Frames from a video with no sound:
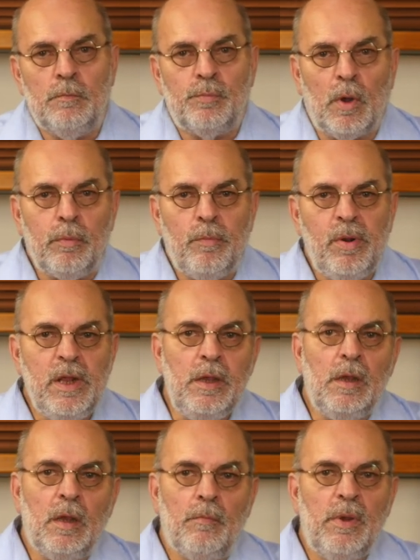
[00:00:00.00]

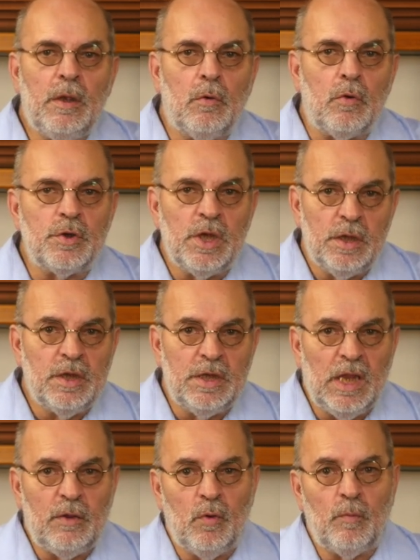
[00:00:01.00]
probably because the
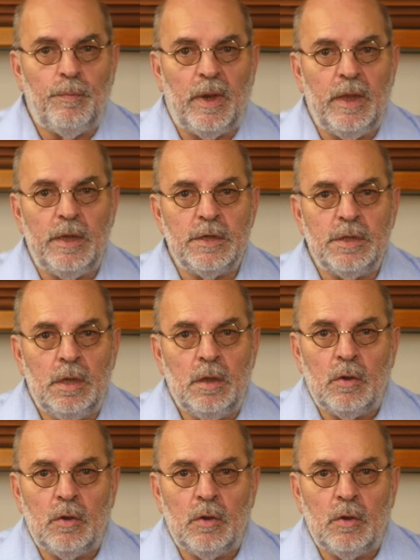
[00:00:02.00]
network players